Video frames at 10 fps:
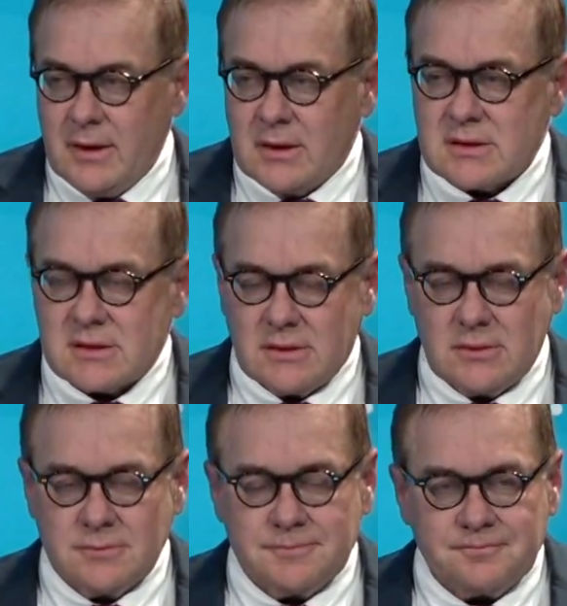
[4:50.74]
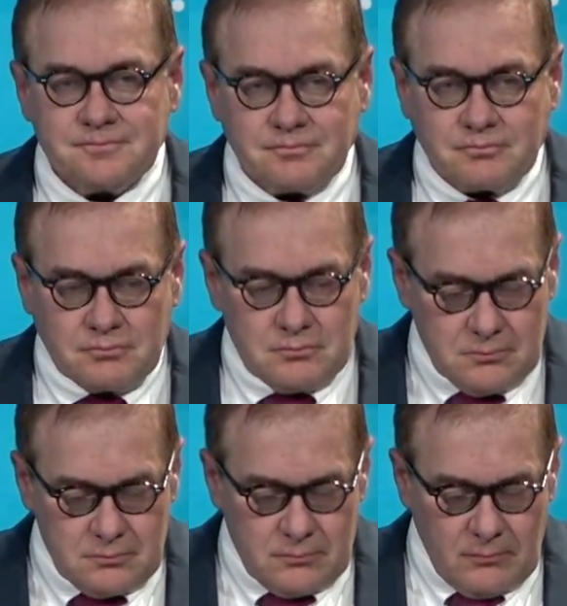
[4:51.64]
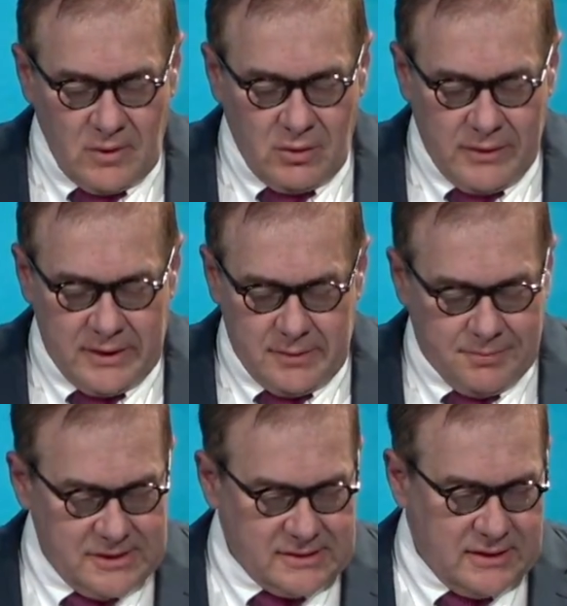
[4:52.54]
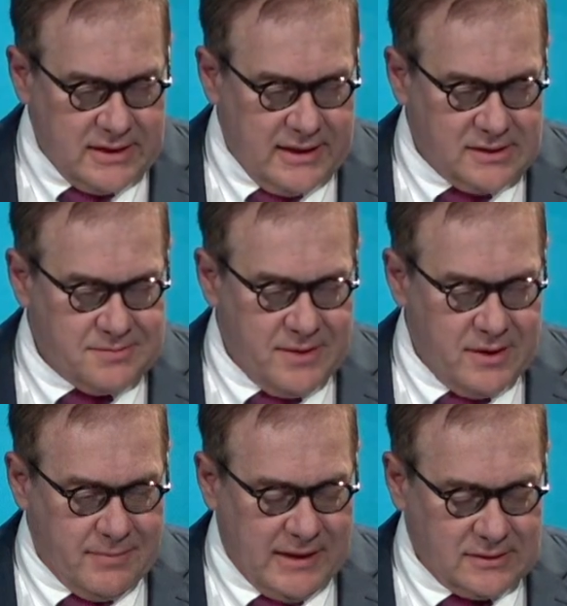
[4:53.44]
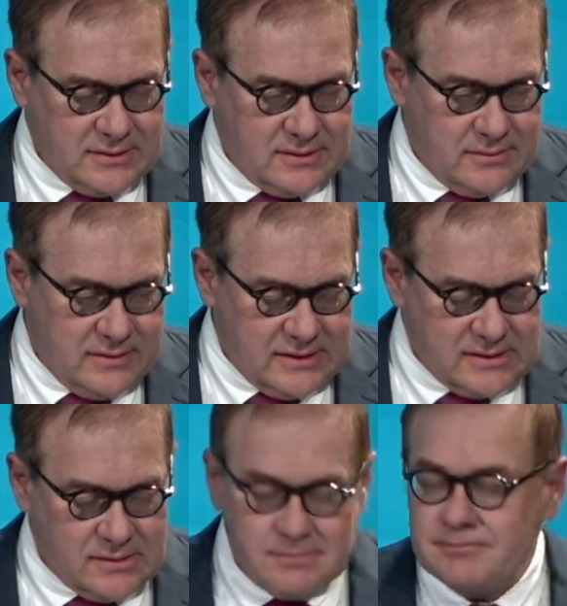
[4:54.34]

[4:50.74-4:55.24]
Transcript: So when the president asked me about this